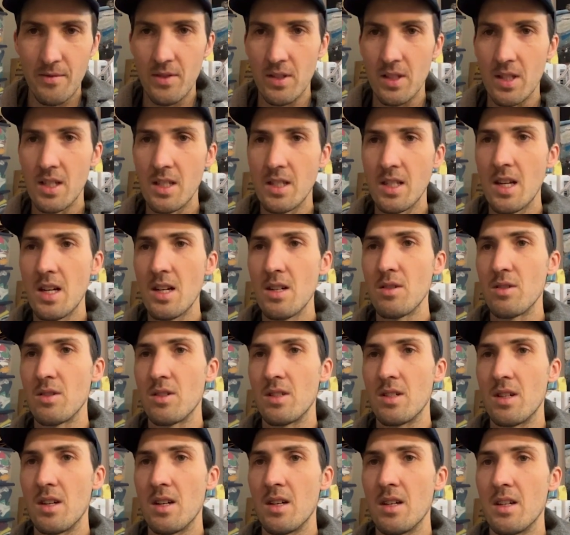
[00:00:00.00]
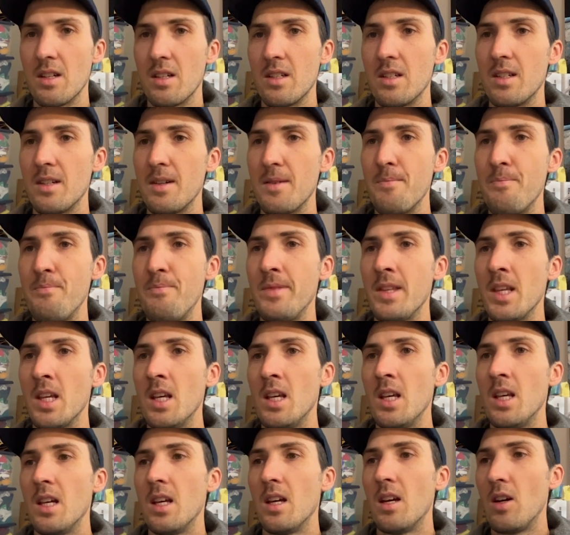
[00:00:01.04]
for this Aerostar.
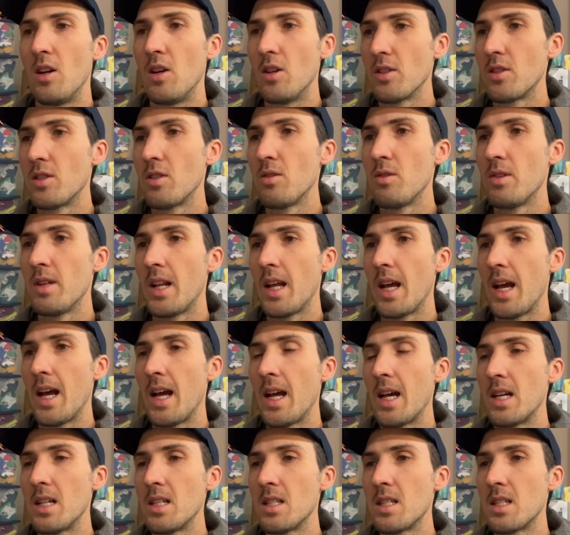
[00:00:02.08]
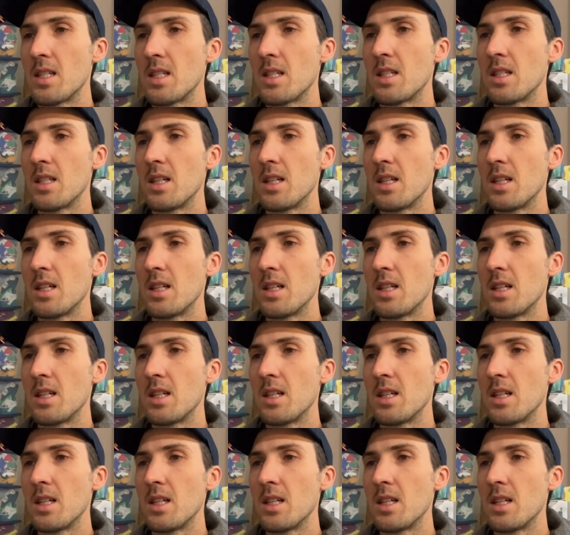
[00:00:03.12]
Also, it has